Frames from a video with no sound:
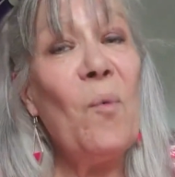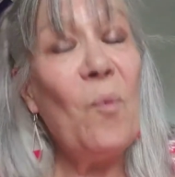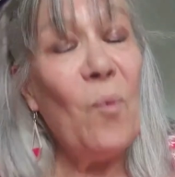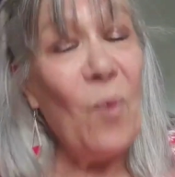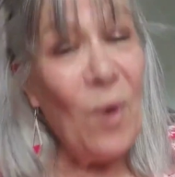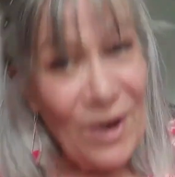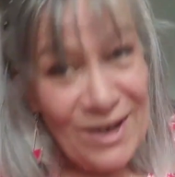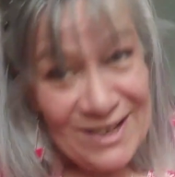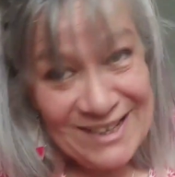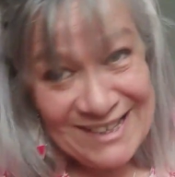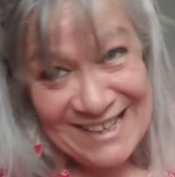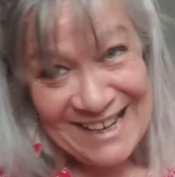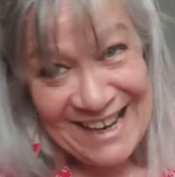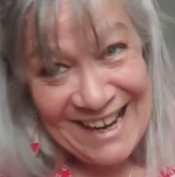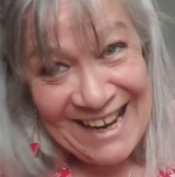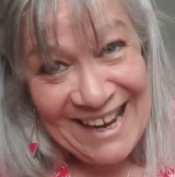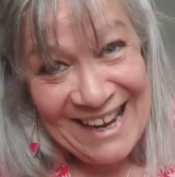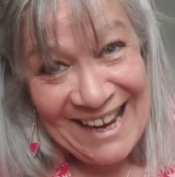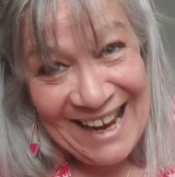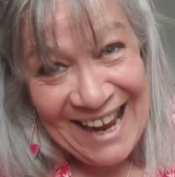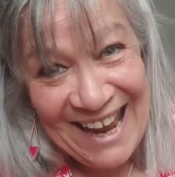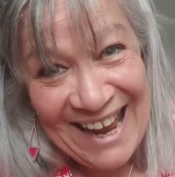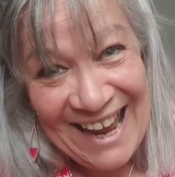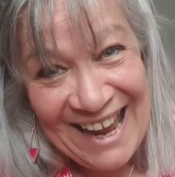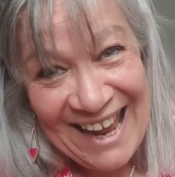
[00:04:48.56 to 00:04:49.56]
One day
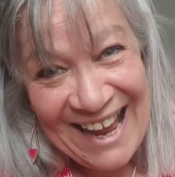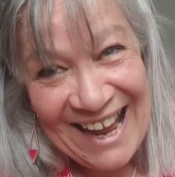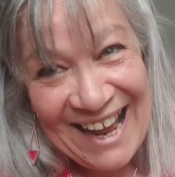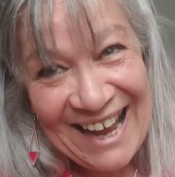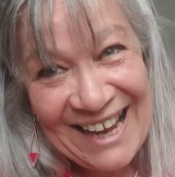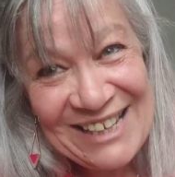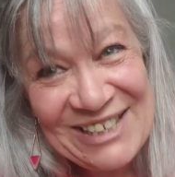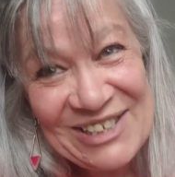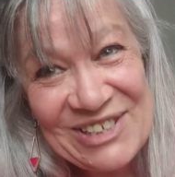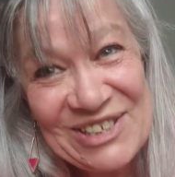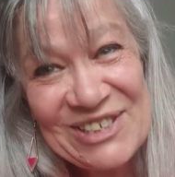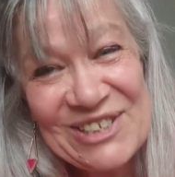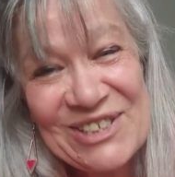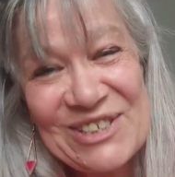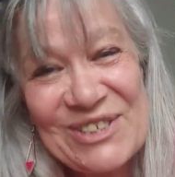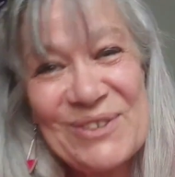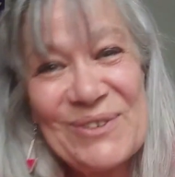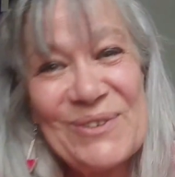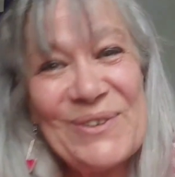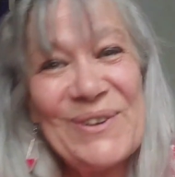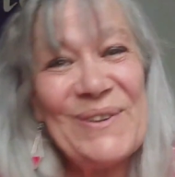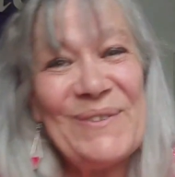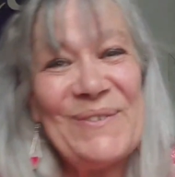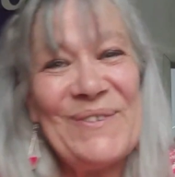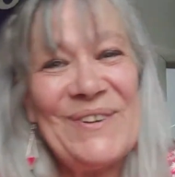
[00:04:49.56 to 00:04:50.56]
I shall
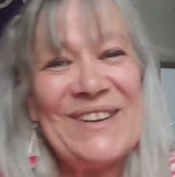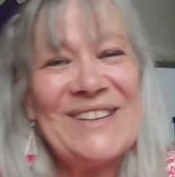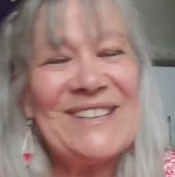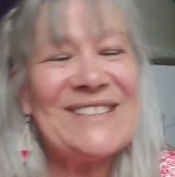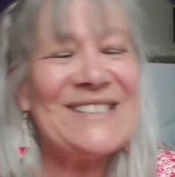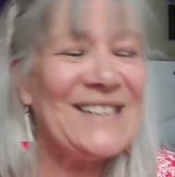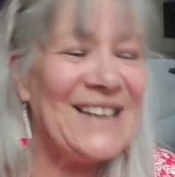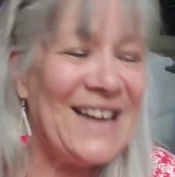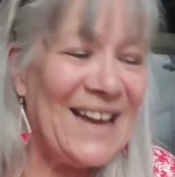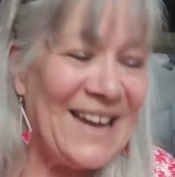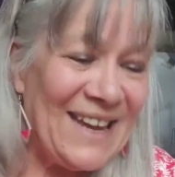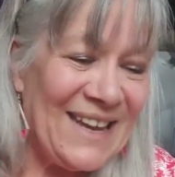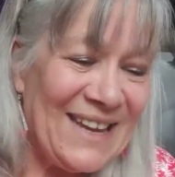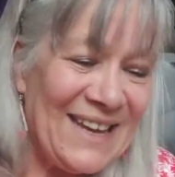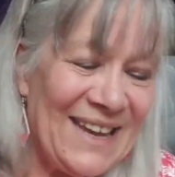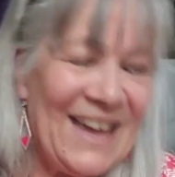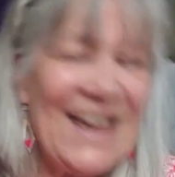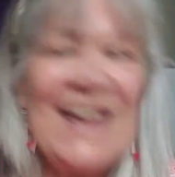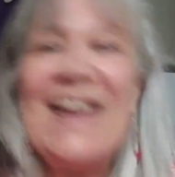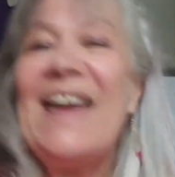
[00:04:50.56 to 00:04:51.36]
show you what it's like.